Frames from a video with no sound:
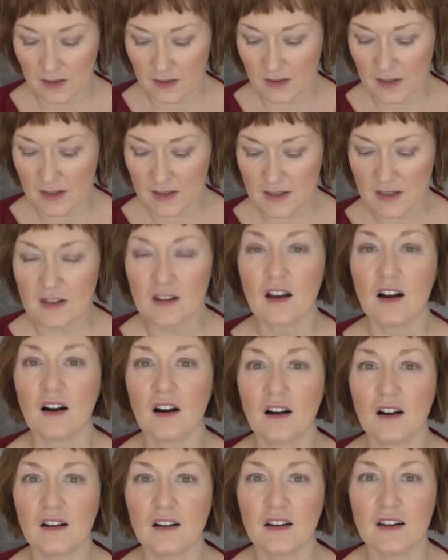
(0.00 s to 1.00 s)
This
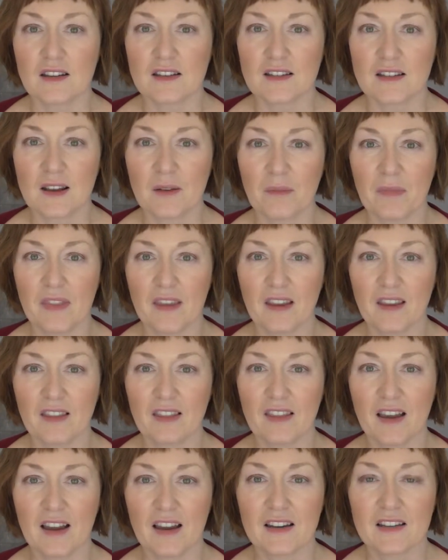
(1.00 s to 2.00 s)
yarn is something
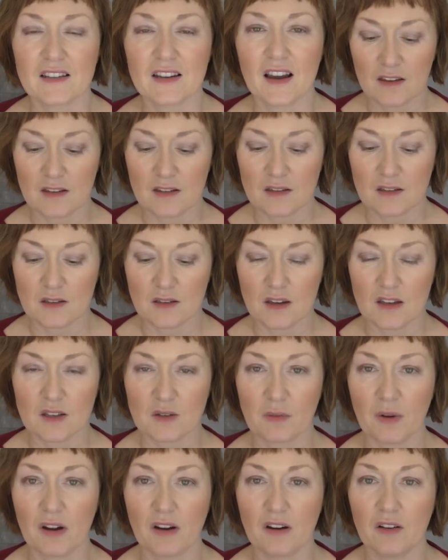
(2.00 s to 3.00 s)
that is
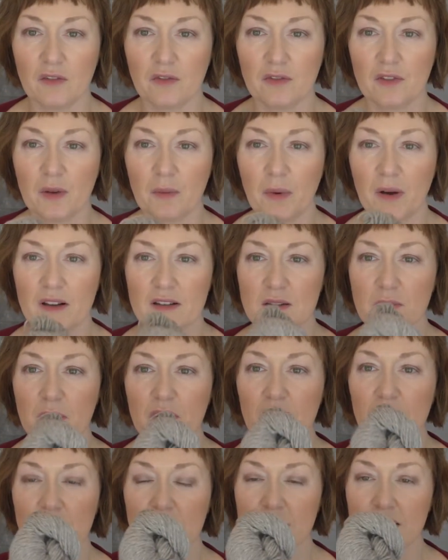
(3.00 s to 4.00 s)
one of the
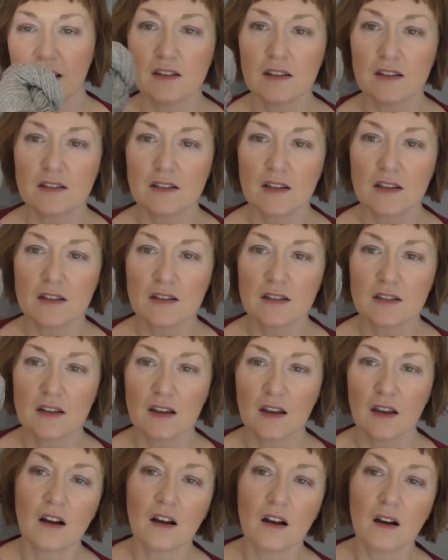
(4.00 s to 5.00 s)
possibilities. This
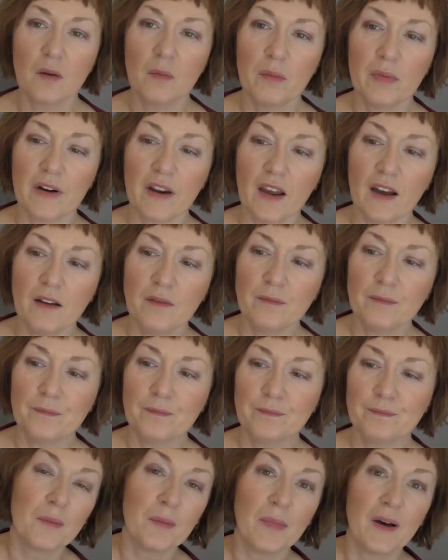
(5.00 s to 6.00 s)
is Cumbria
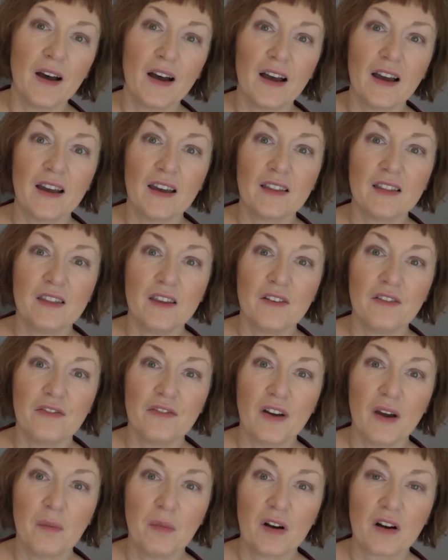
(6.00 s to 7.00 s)
by the
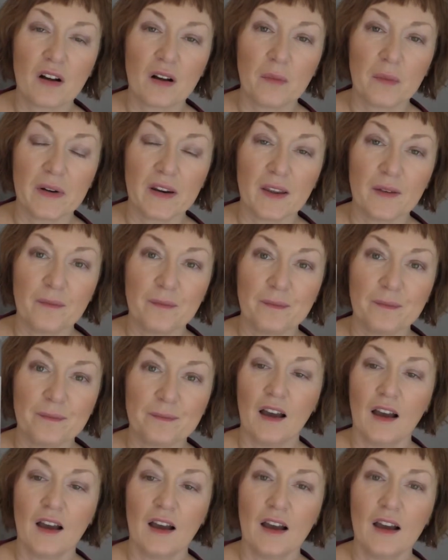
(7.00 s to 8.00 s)
Fiber Company.
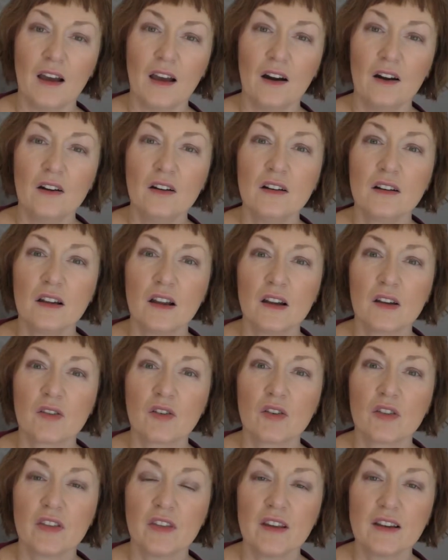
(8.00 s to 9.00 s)
I heard a lot of
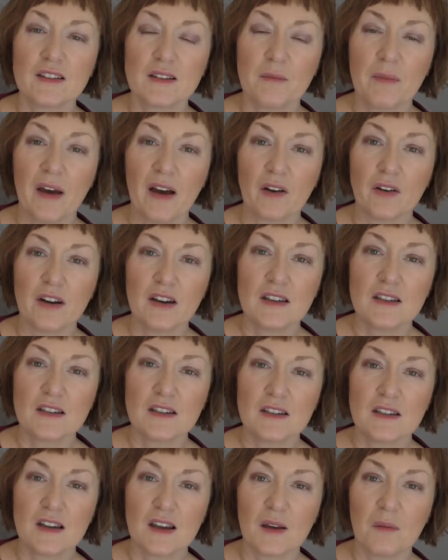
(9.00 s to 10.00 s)
good things about
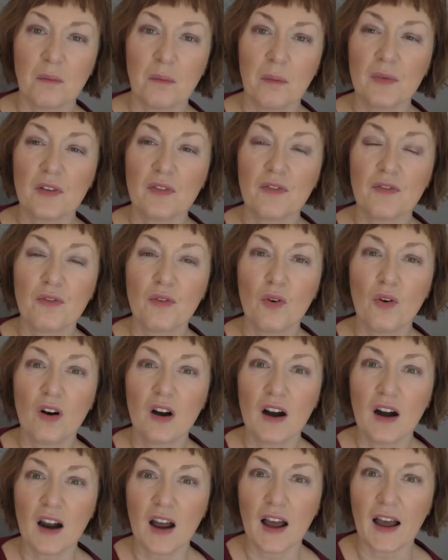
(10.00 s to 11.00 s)
it.
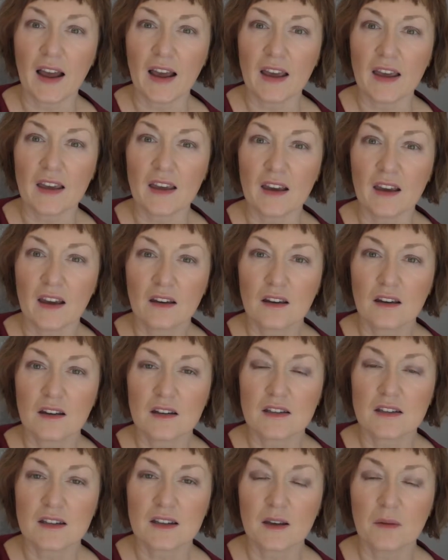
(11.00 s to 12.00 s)
Before I
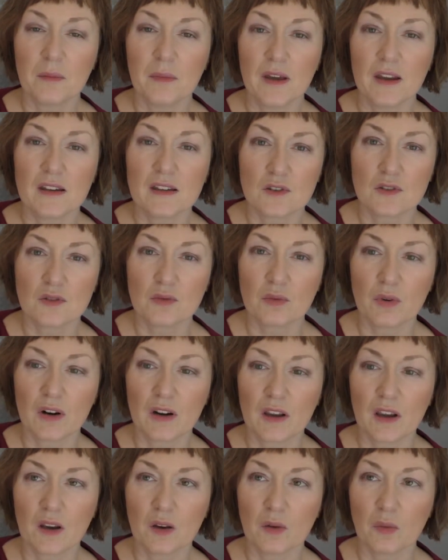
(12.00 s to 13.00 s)
could commit to
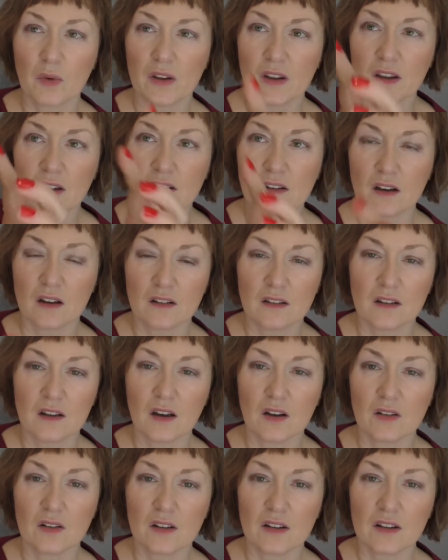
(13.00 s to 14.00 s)
working with it on
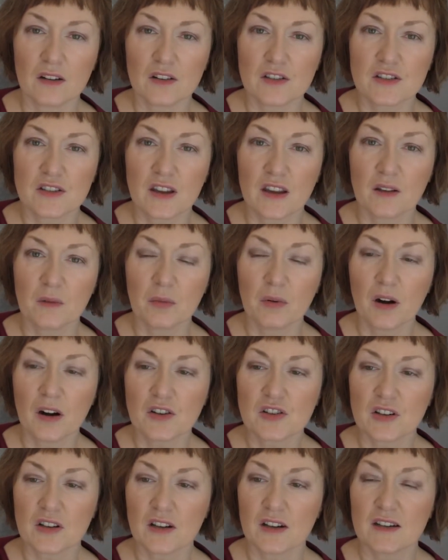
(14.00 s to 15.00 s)
a large scale
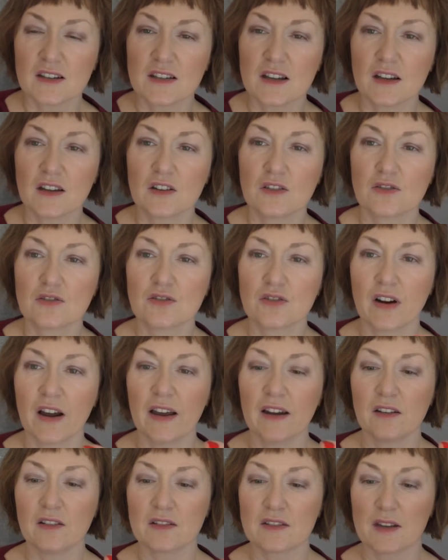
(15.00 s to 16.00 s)
project, I decided to
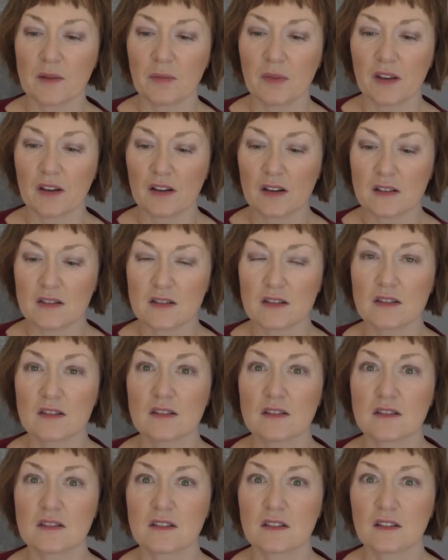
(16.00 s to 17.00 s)
try it on something
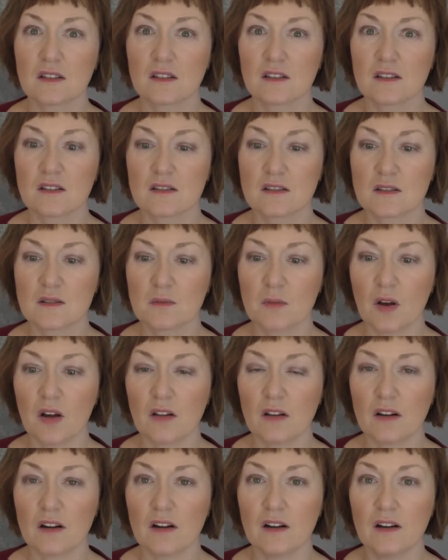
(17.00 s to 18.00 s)
that's
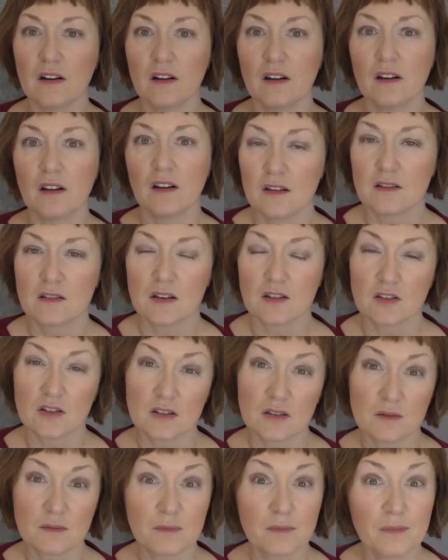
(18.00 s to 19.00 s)
smaller, such
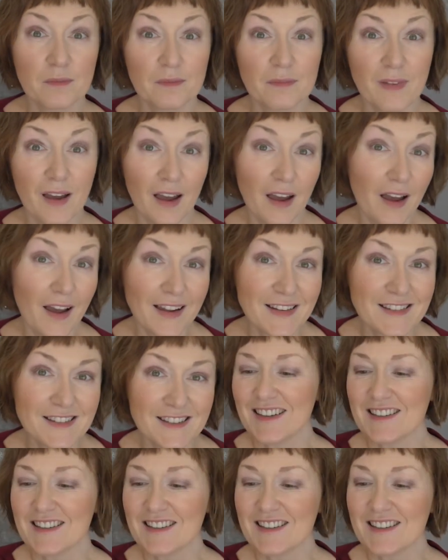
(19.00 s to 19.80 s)
as a hat.